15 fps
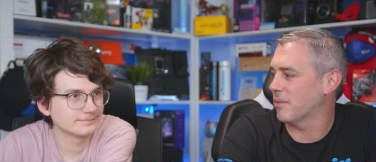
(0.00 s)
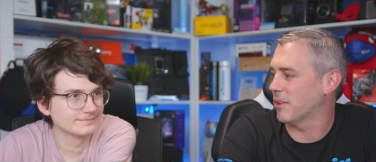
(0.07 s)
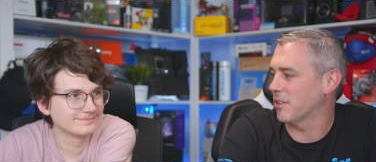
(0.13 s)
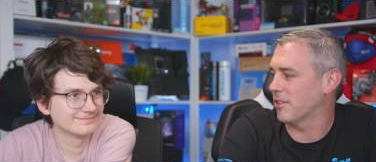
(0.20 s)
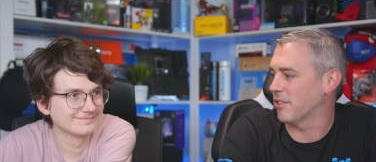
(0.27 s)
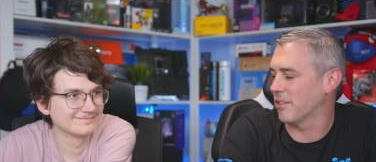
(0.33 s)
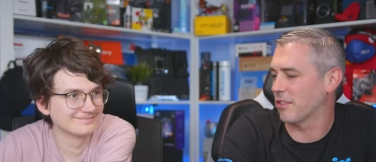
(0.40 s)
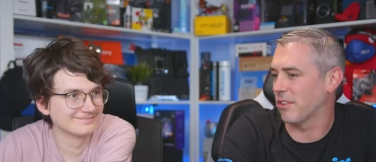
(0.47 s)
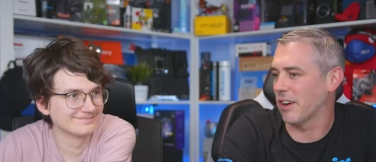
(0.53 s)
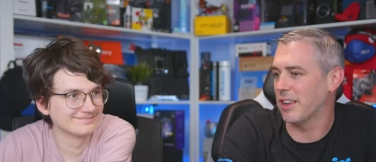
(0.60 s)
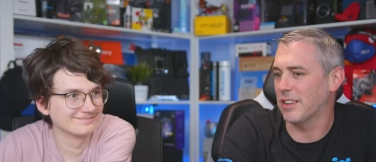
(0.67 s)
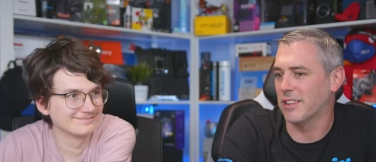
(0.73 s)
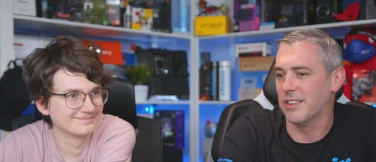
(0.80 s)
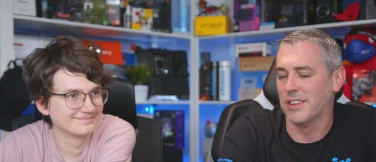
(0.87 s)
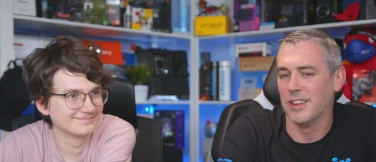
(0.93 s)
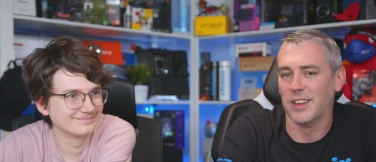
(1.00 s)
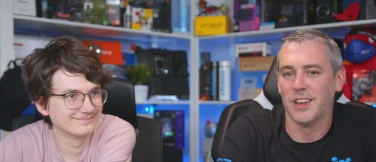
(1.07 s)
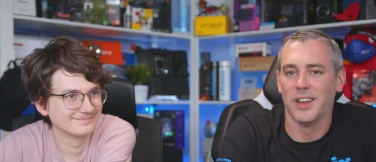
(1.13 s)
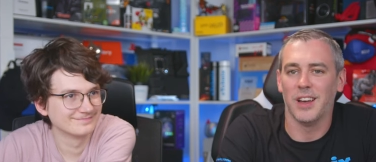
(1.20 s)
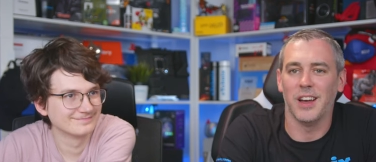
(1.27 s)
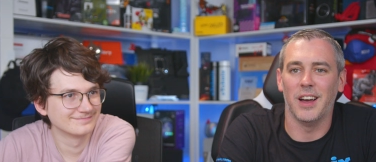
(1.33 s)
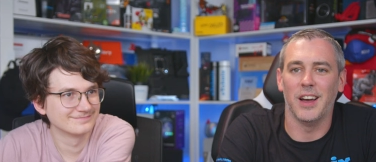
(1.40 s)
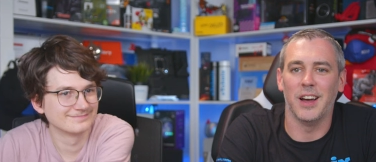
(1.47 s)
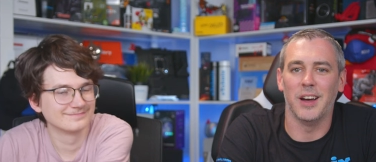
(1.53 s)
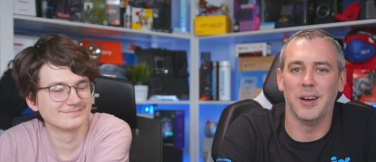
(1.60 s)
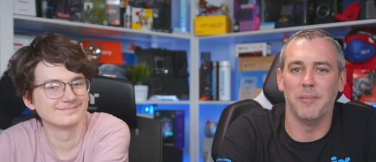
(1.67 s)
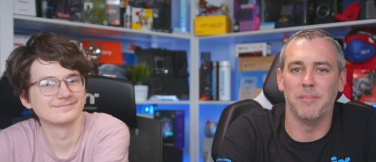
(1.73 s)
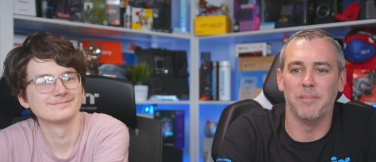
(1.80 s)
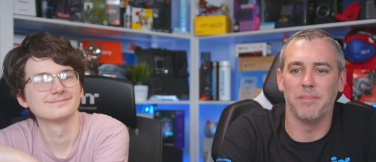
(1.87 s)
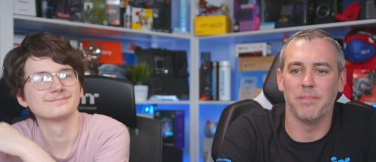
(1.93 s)
Speaker 1: which isn't great.
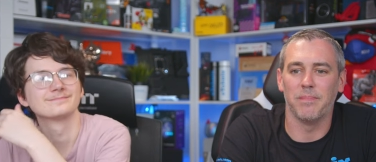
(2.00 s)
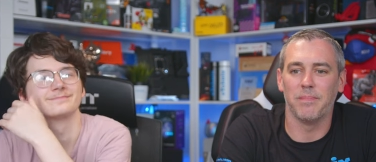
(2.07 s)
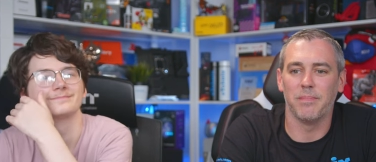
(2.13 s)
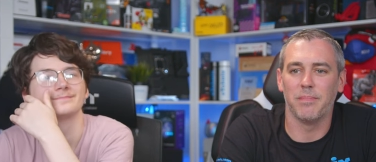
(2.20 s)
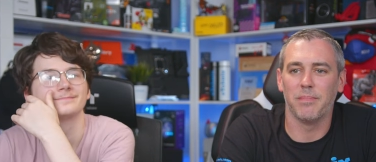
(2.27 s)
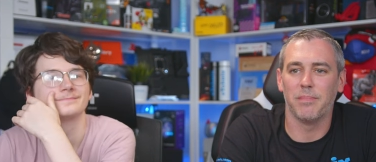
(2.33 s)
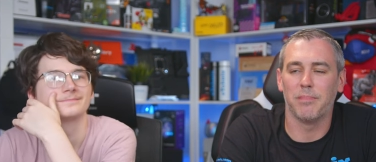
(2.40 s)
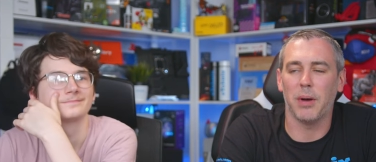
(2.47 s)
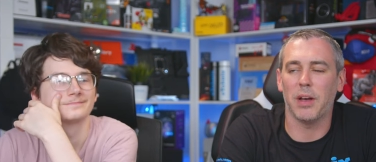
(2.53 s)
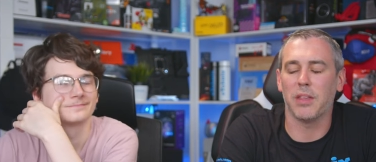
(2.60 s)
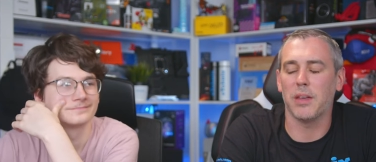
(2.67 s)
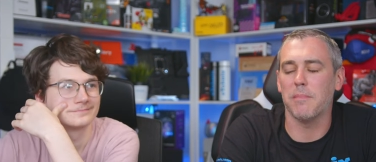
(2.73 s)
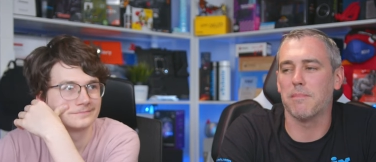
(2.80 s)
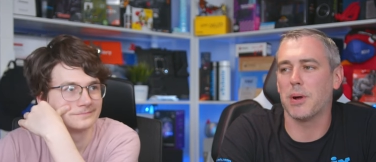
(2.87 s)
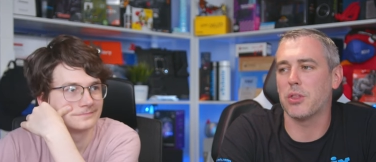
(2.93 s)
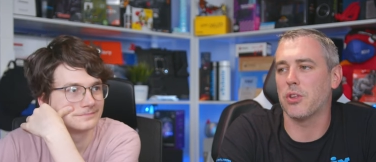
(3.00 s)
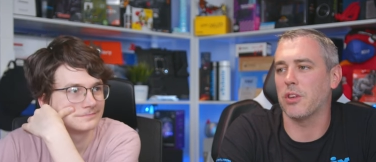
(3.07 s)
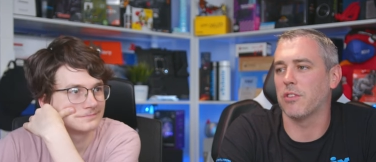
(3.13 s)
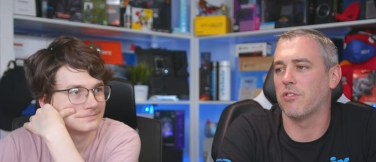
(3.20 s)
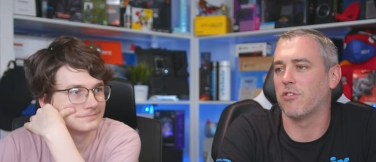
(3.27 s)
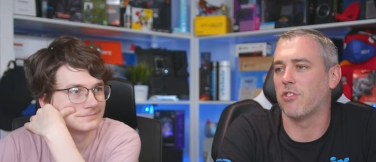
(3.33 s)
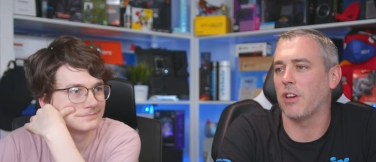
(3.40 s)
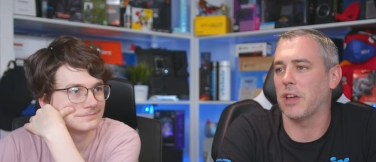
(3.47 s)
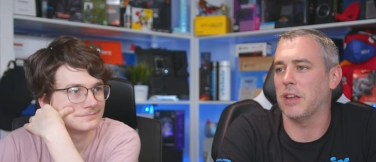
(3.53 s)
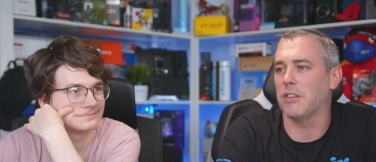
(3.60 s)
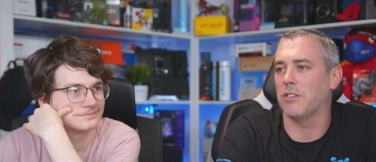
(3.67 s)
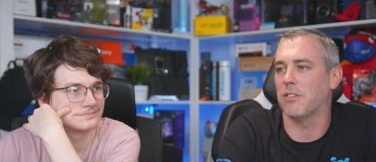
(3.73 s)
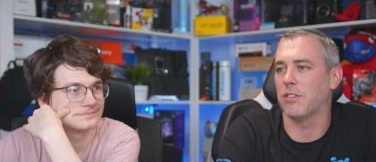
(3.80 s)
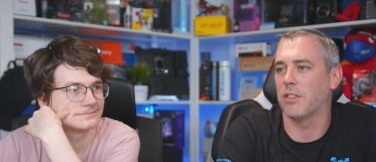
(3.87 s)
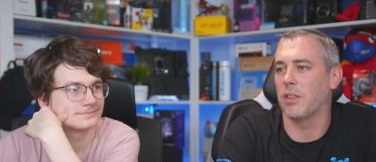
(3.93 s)
Um, but I think budget has
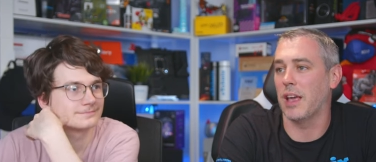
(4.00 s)
changed.